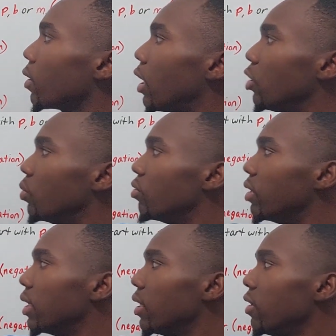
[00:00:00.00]
And you would
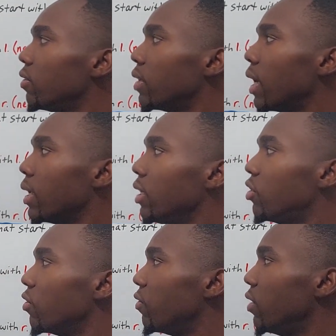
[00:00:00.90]
realize that
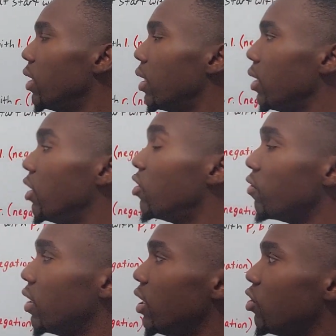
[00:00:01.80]
each
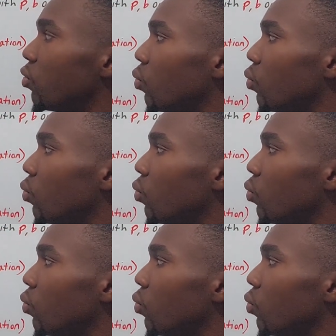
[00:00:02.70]
of these